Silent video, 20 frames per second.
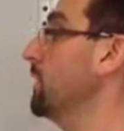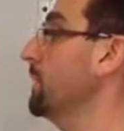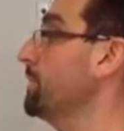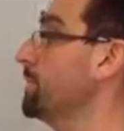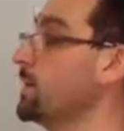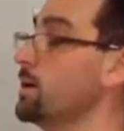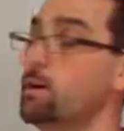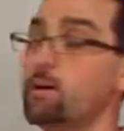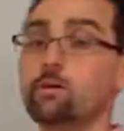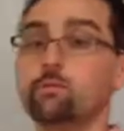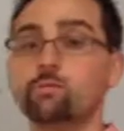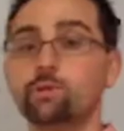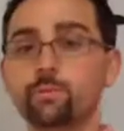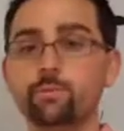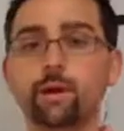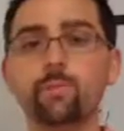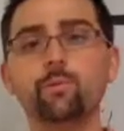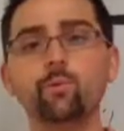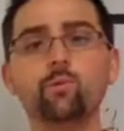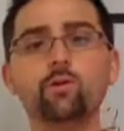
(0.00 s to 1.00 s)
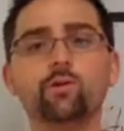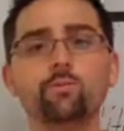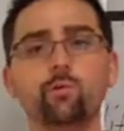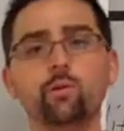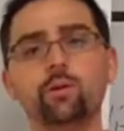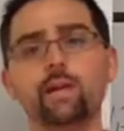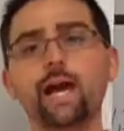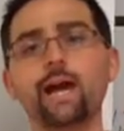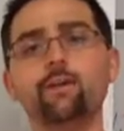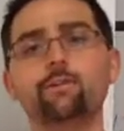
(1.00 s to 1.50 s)
Okay. Remember, with
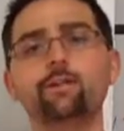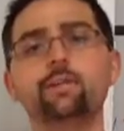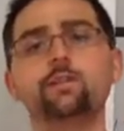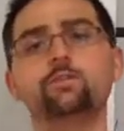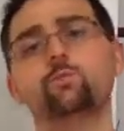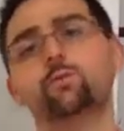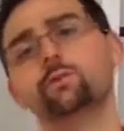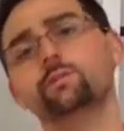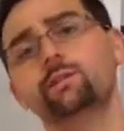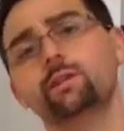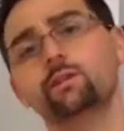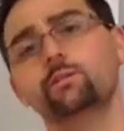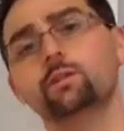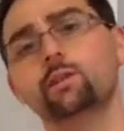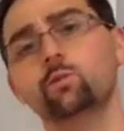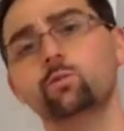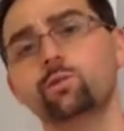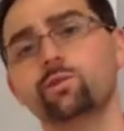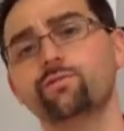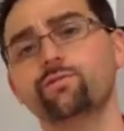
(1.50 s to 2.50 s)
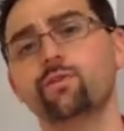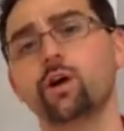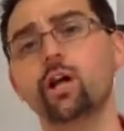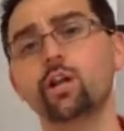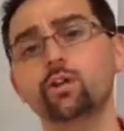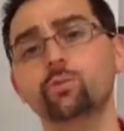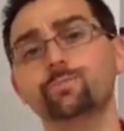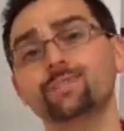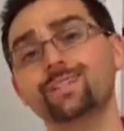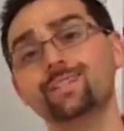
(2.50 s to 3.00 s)
molarities, we're dealing with
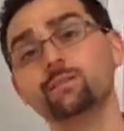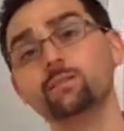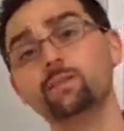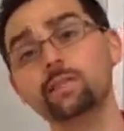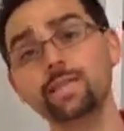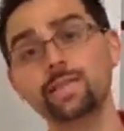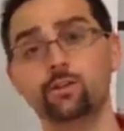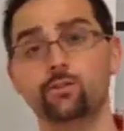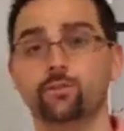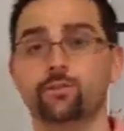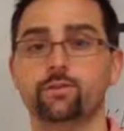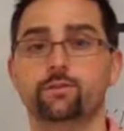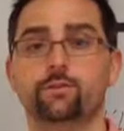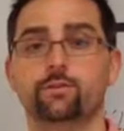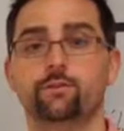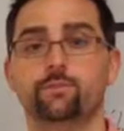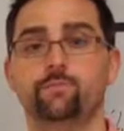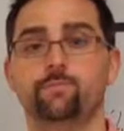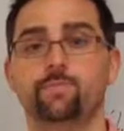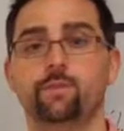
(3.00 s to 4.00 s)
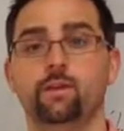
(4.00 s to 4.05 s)
volumes in liters.